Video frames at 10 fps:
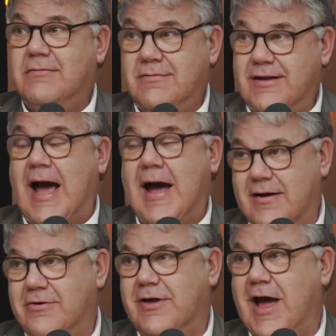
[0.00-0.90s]

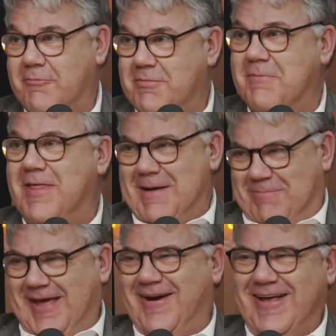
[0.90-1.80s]
young who can't remember that
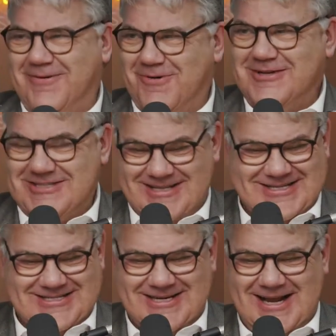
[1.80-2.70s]
period watching
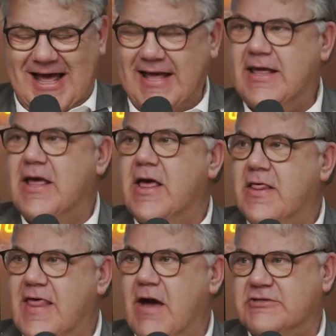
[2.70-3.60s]
this today,
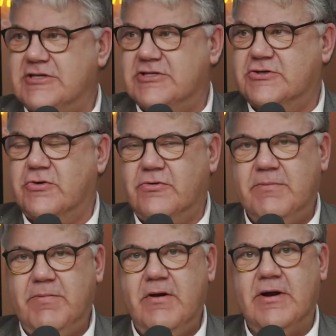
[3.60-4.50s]
that was an extraordinary
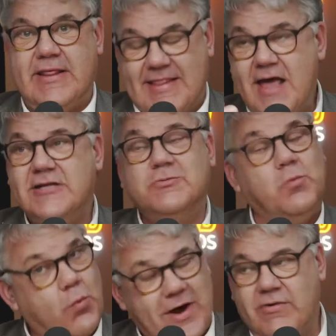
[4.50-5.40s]
period. That's
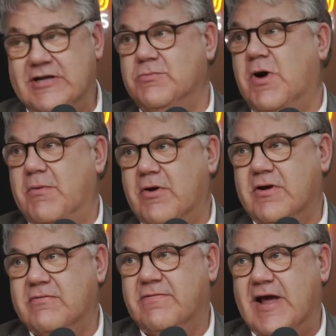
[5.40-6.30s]
one reason why we got
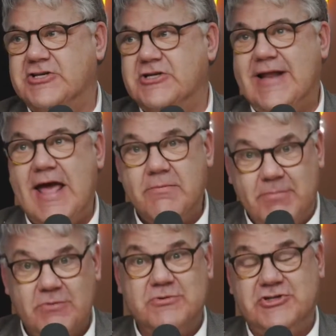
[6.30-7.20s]
inflation down,
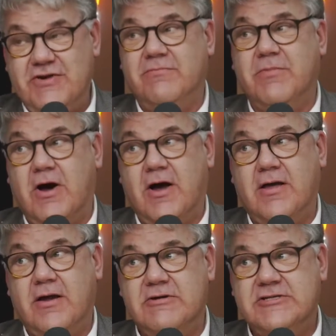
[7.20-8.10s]
but it was driven by
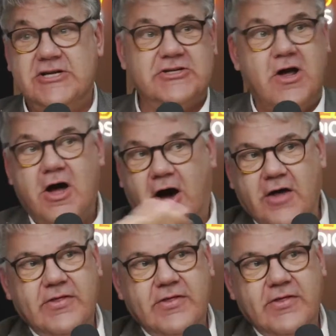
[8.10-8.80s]
a recession. I